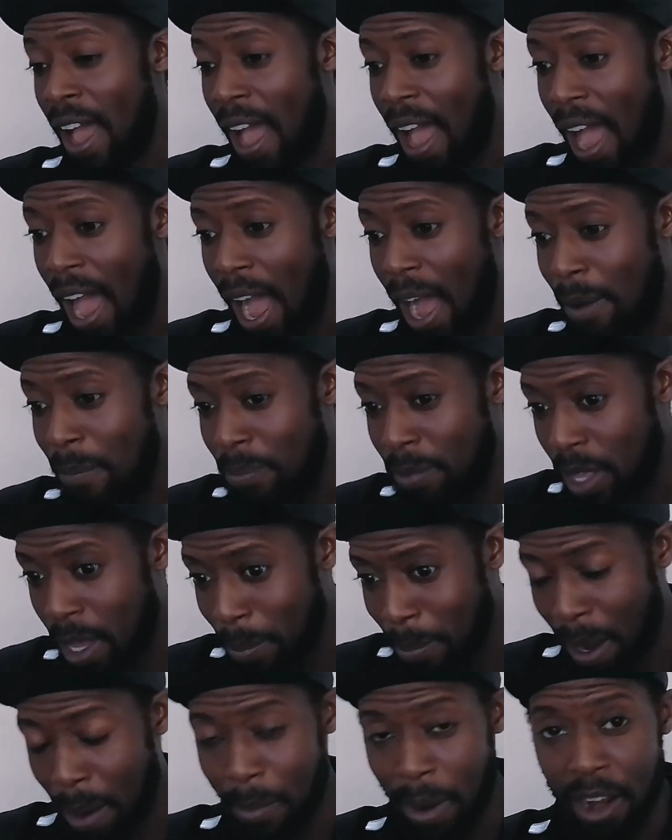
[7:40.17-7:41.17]

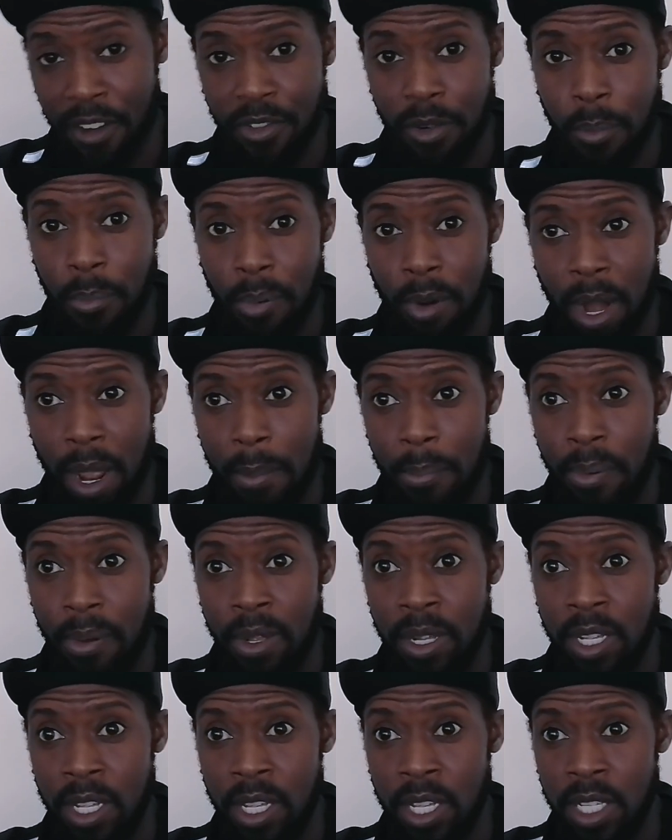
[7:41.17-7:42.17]
in my marathon prep.
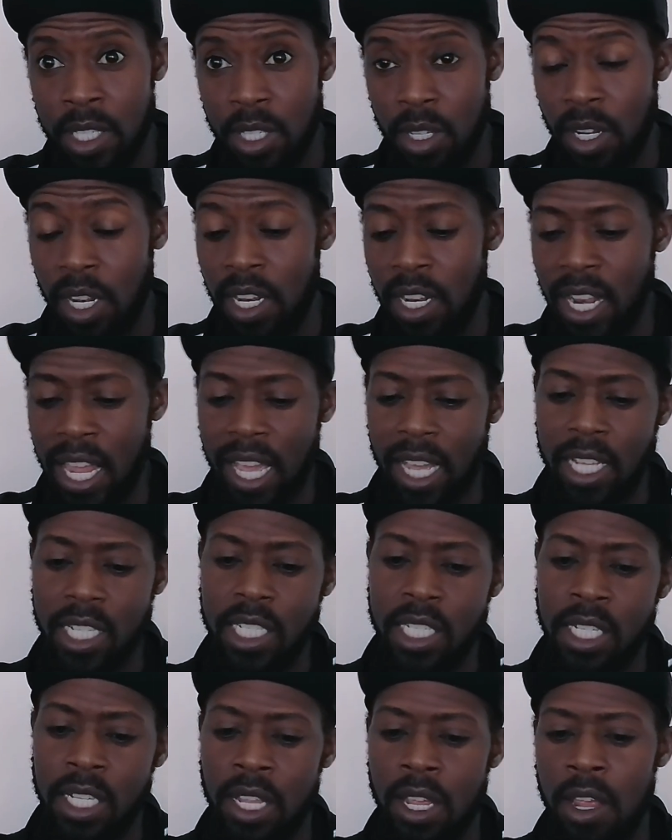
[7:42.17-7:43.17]
So the
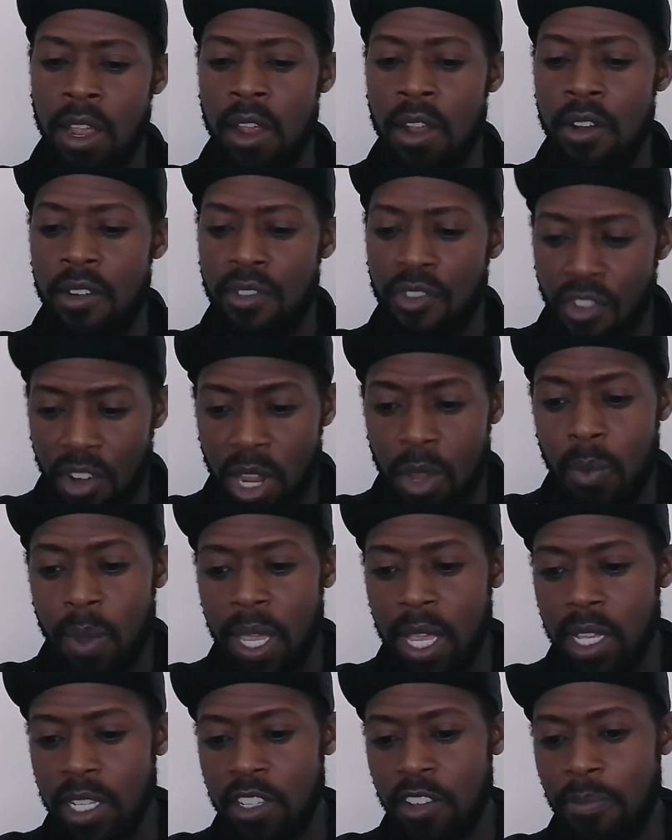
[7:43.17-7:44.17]
next 3
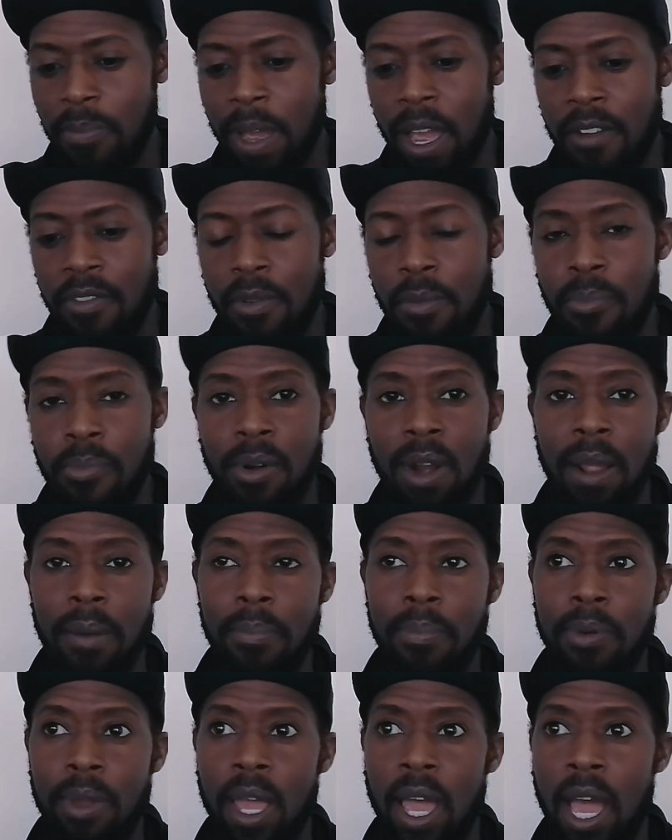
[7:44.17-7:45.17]
weeks of marathon
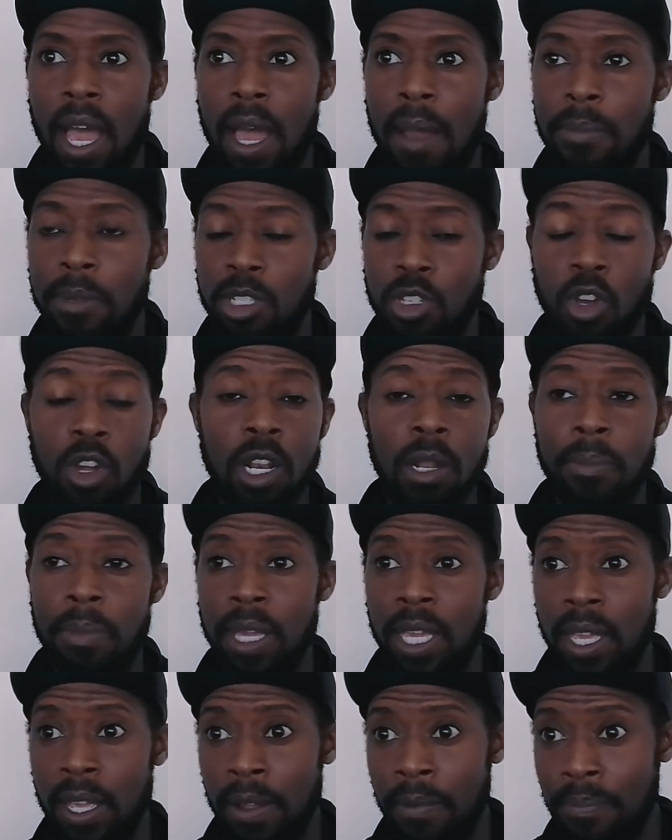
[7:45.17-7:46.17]
prep, it's going to
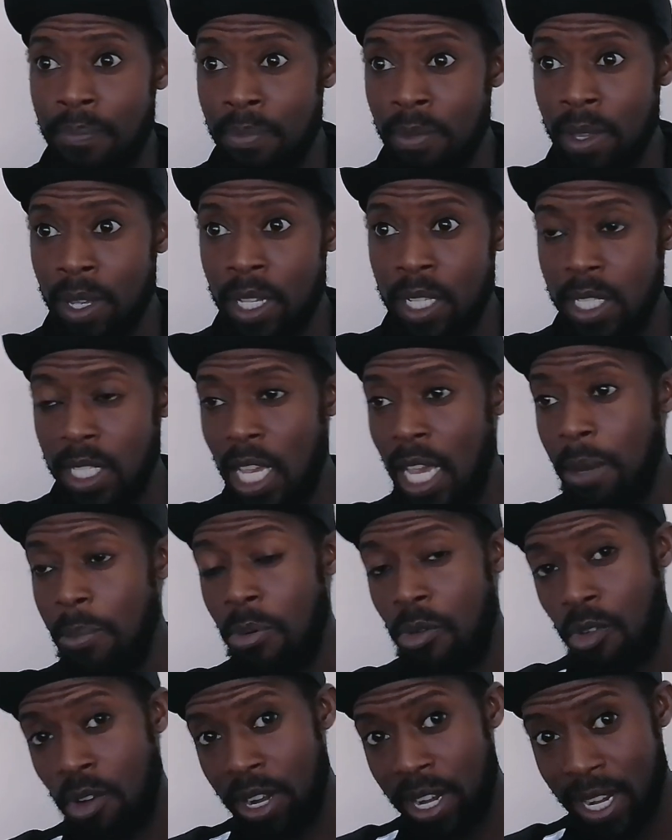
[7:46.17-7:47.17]
be
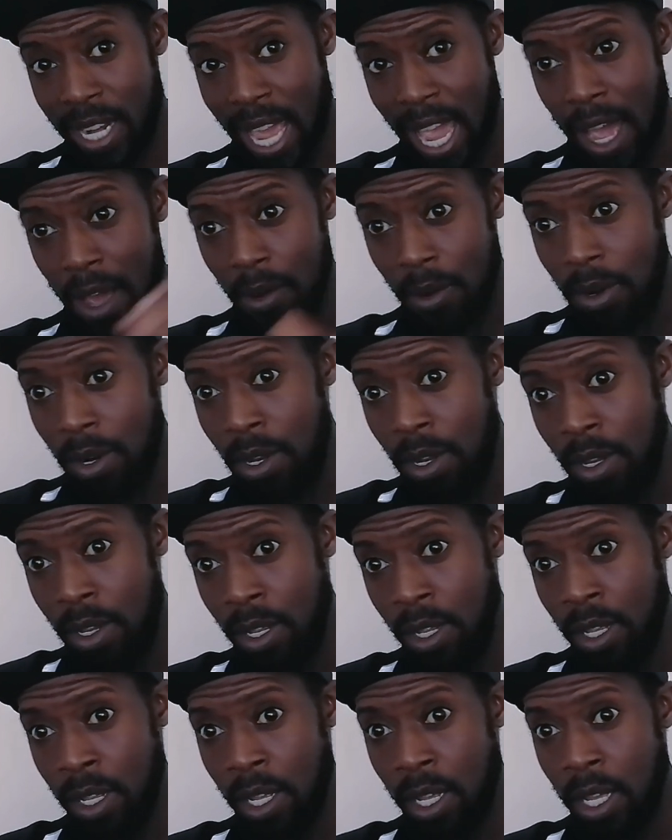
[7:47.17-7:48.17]
tapering down,
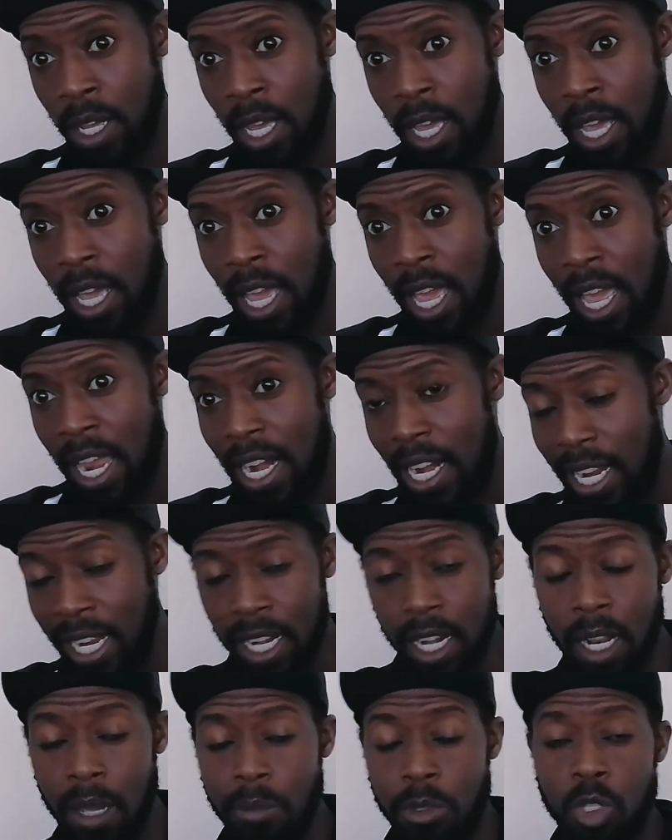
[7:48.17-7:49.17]

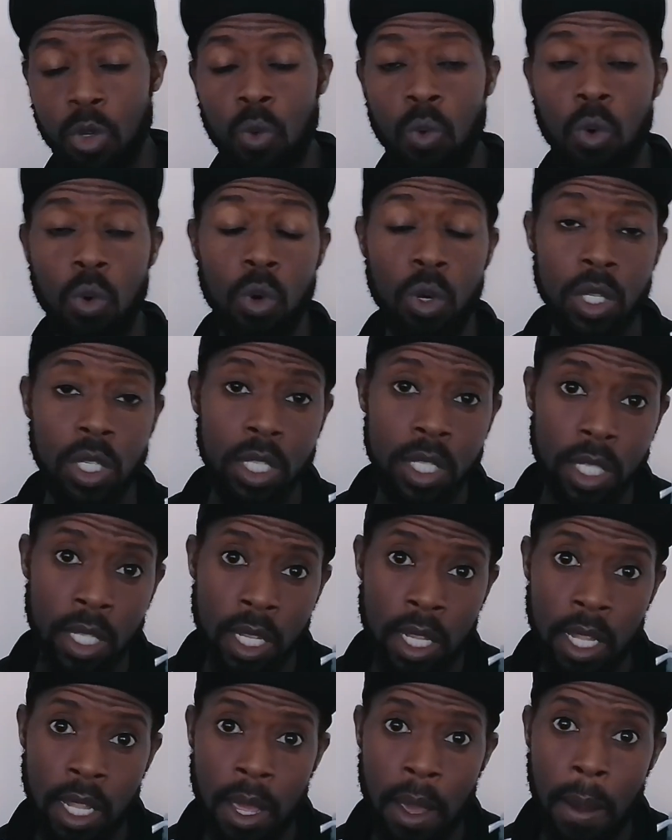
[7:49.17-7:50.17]
leading up
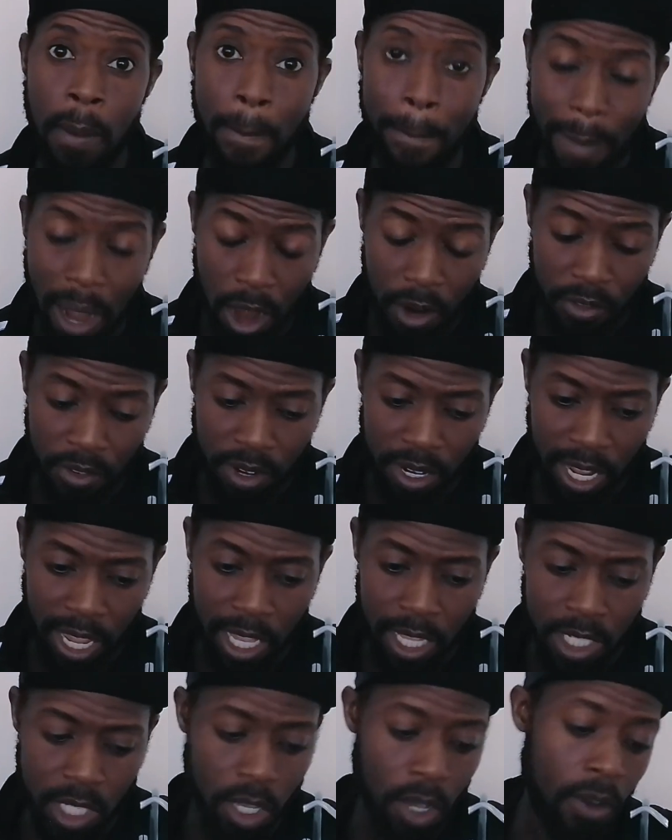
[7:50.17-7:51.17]
towards marathon
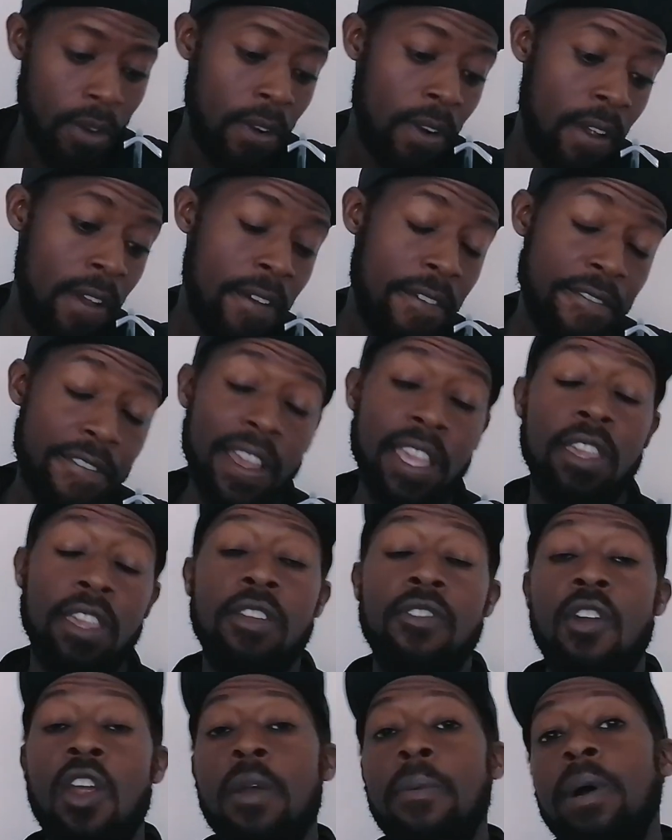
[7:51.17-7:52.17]
day. So thank
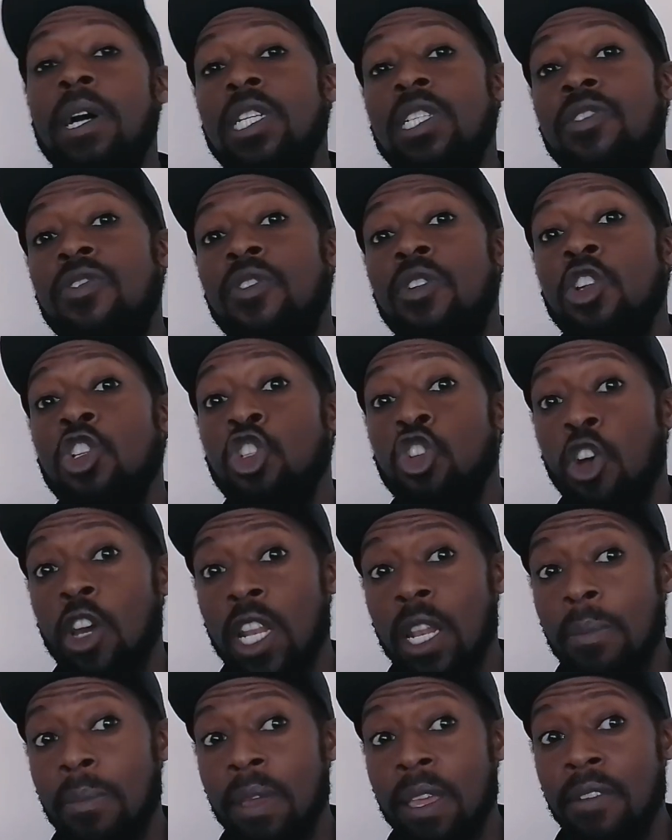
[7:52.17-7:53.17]
you very much for
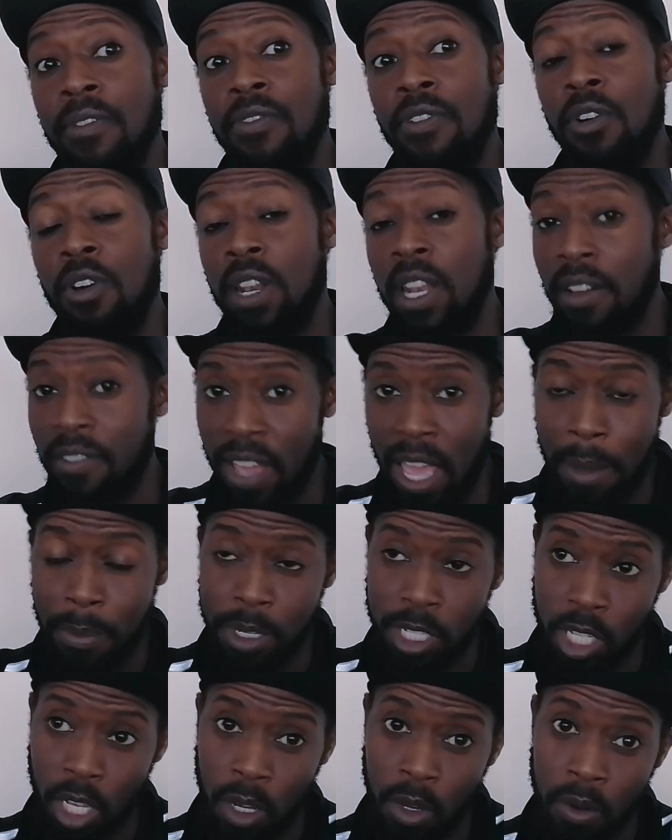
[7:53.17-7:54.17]
joining me for another
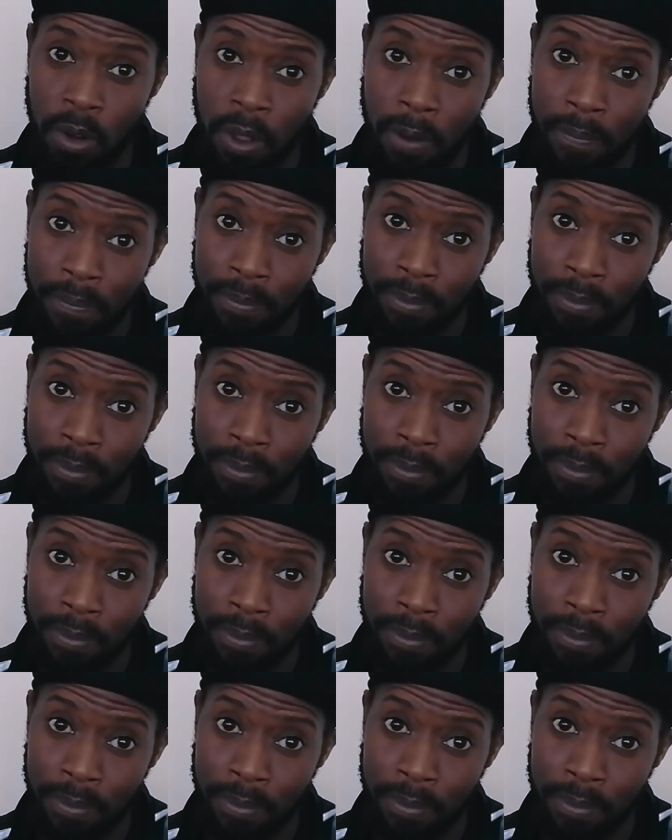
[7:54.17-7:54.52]
episode.